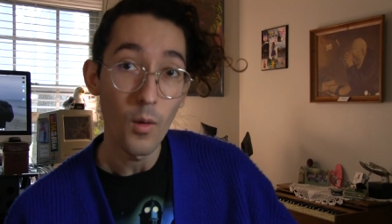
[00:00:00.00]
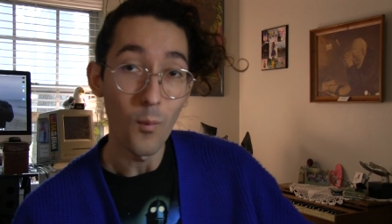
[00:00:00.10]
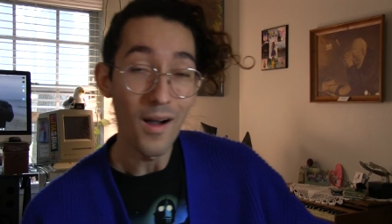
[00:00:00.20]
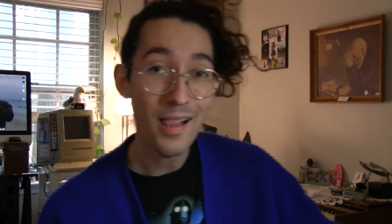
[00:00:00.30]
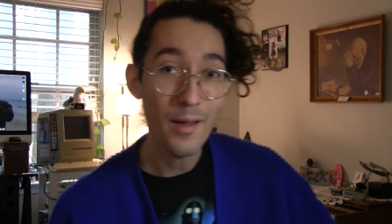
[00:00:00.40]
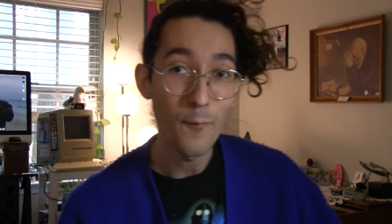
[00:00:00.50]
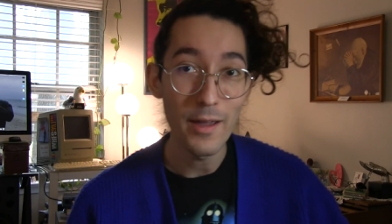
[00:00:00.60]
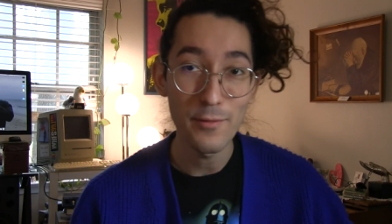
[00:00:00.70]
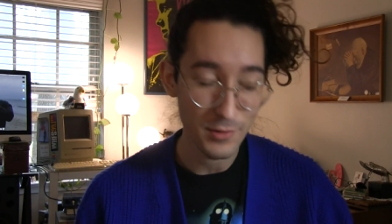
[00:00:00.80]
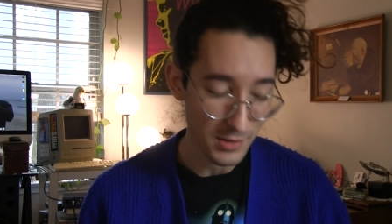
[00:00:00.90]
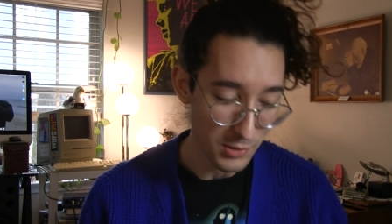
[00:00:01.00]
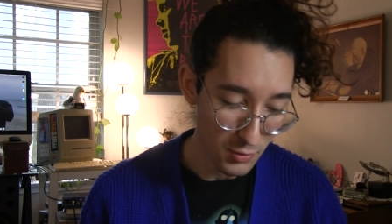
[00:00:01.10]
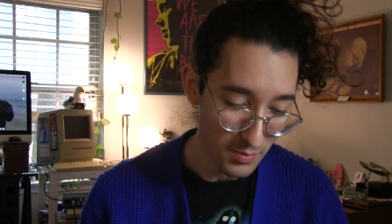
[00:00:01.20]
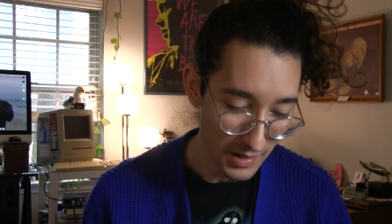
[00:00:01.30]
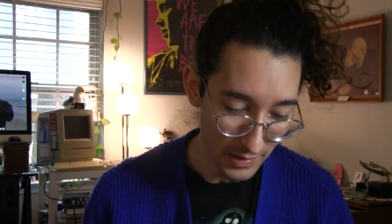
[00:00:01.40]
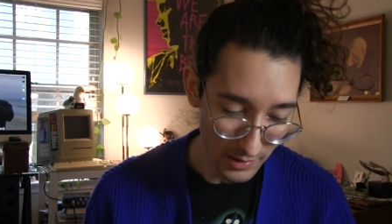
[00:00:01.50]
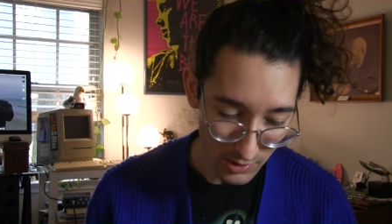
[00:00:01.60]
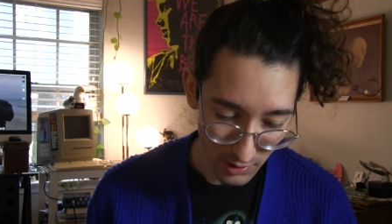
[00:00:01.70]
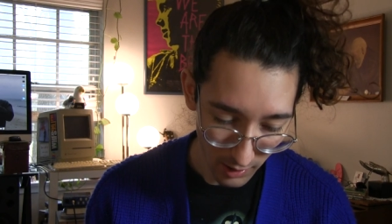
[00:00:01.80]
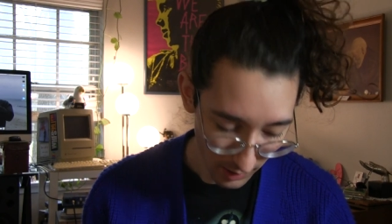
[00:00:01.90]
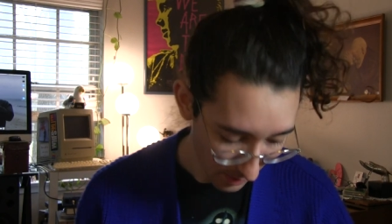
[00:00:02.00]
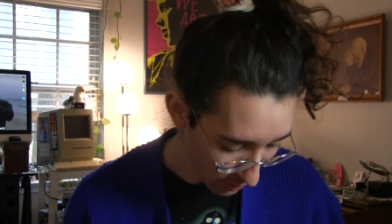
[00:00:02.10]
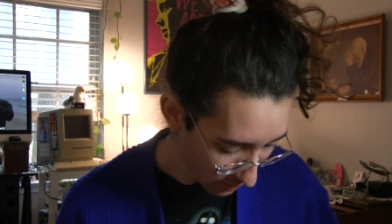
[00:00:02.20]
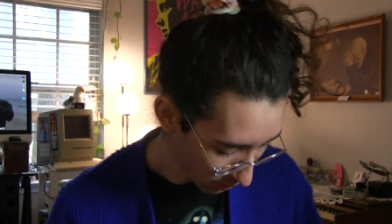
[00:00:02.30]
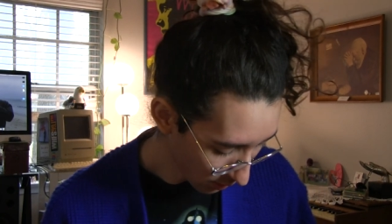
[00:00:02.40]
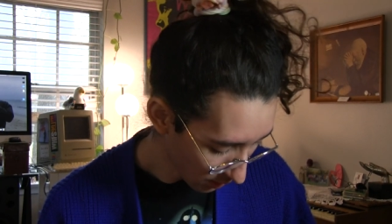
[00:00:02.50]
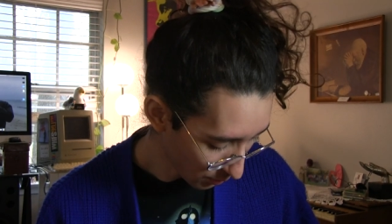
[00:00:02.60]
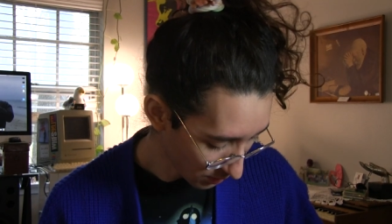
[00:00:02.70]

While I wait for this Zoom meeting to start, I'm going to look up